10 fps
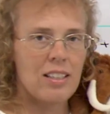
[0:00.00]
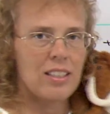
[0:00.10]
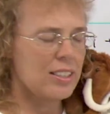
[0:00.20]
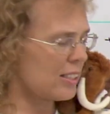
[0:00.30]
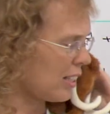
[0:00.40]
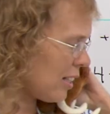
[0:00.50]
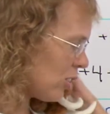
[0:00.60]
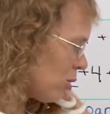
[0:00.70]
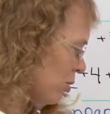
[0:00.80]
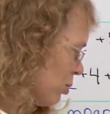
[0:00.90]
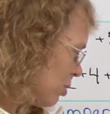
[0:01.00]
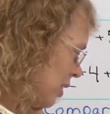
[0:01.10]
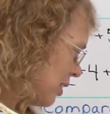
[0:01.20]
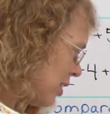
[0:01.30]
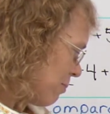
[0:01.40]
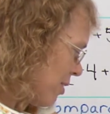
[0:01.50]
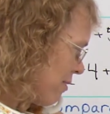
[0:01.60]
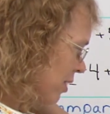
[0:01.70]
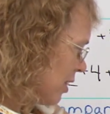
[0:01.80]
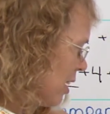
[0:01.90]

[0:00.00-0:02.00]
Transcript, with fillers: He's saying I should use his favorite